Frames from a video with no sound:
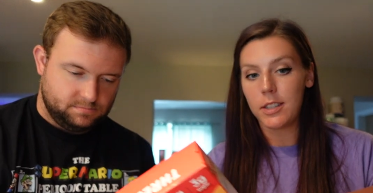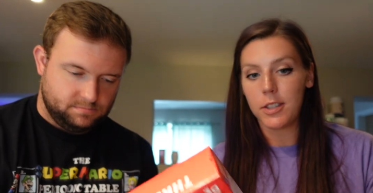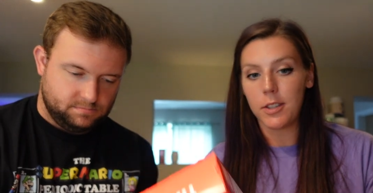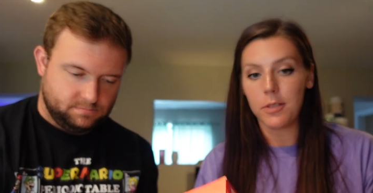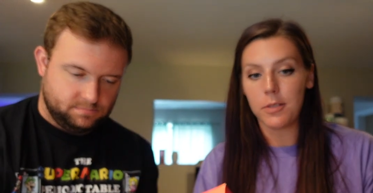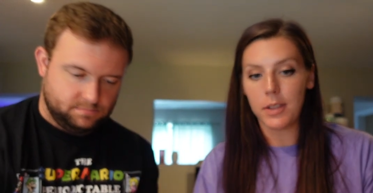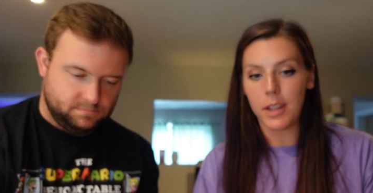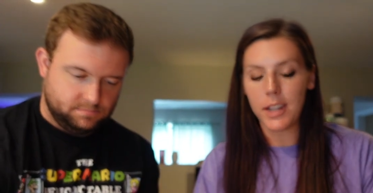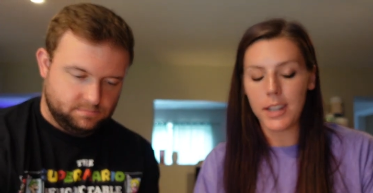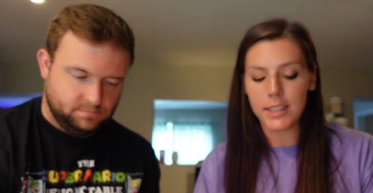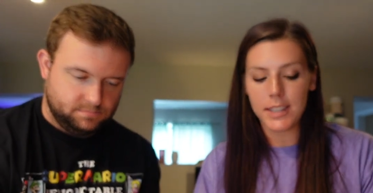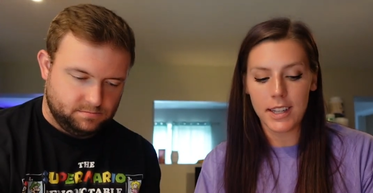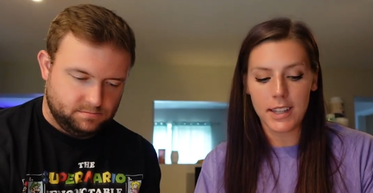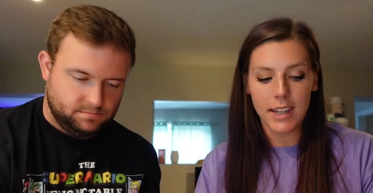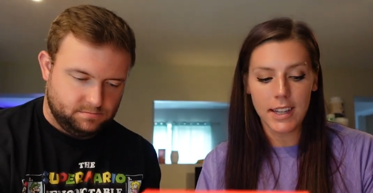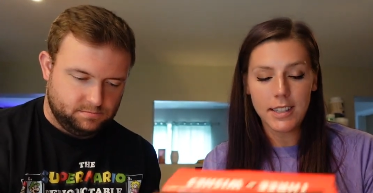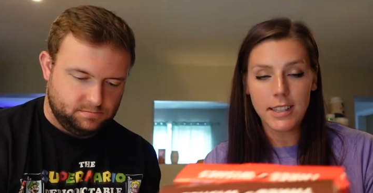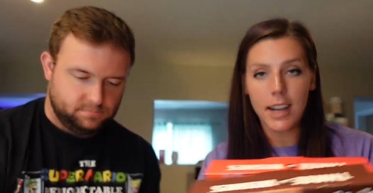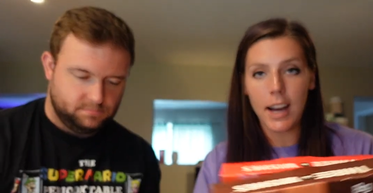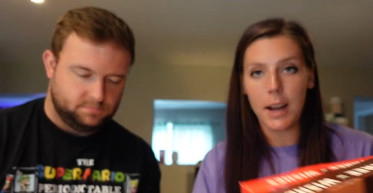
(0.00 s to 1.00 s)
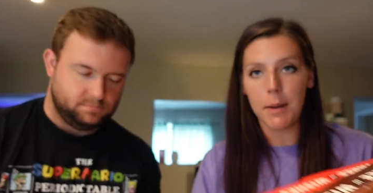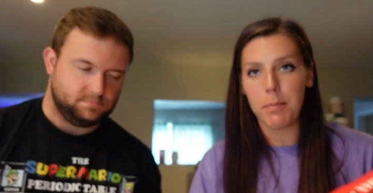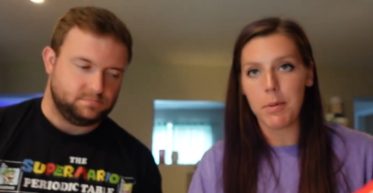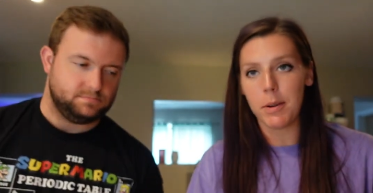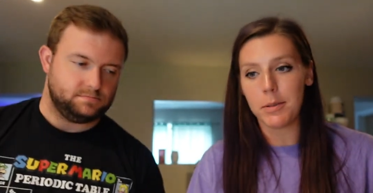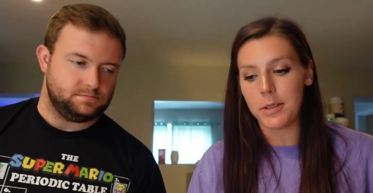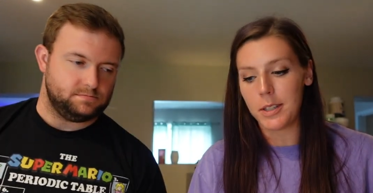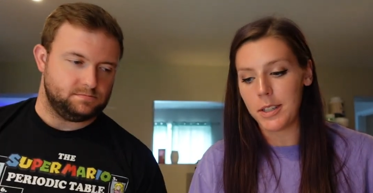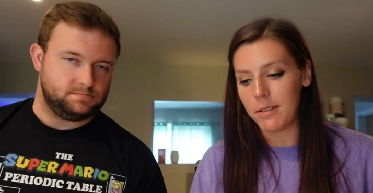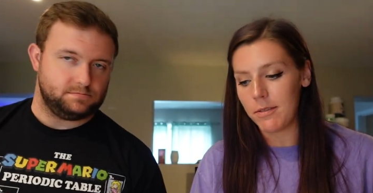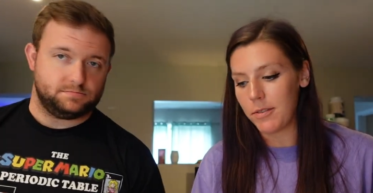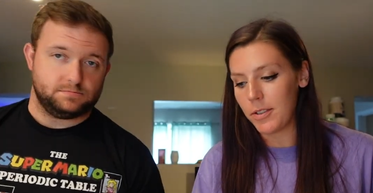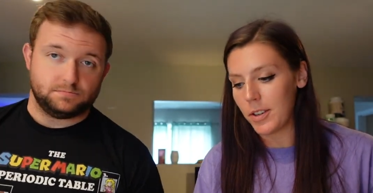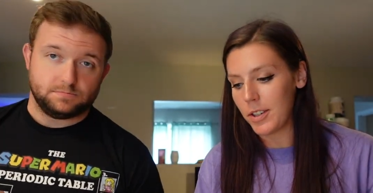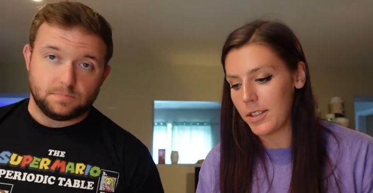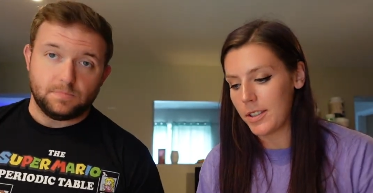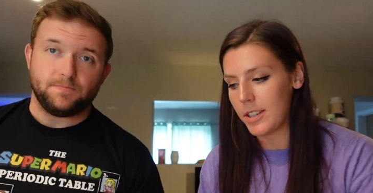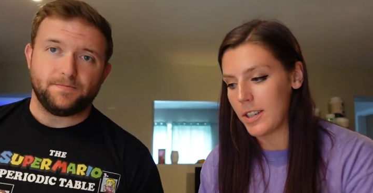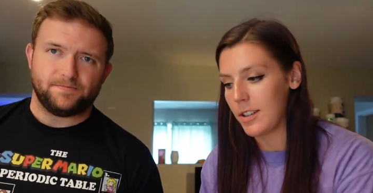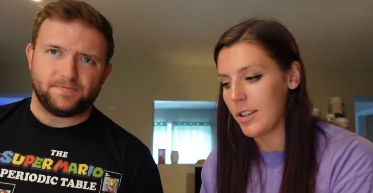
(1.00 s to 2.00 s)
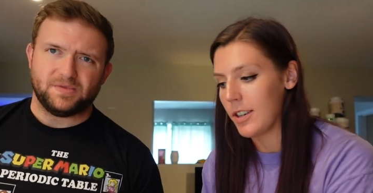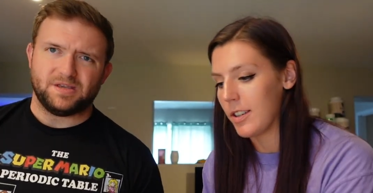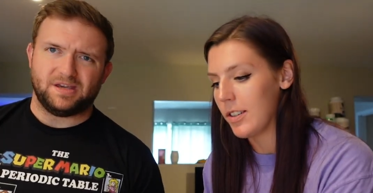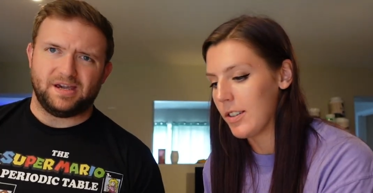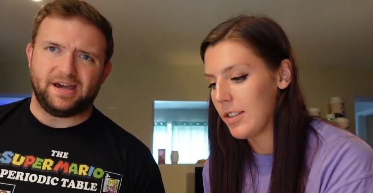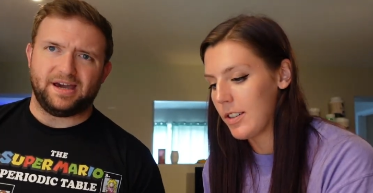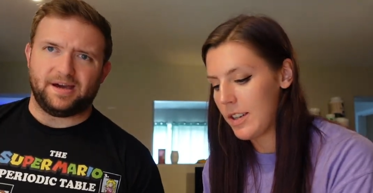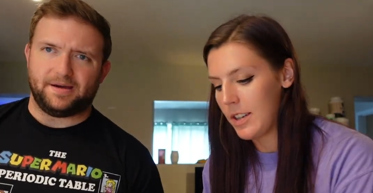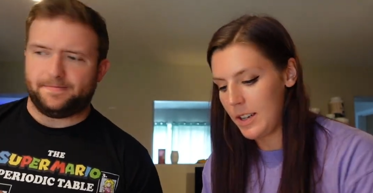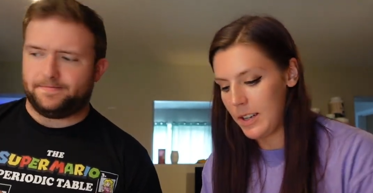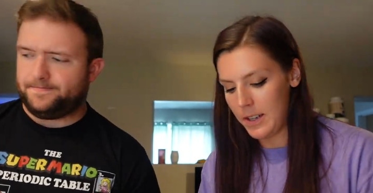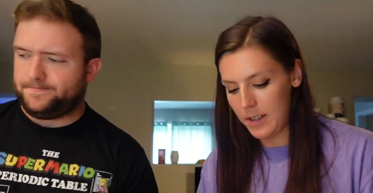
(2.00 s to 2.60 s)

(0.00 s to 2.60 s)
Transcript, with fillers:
Speaker 1: So like I said, that's high protein for a cereal. Yeah.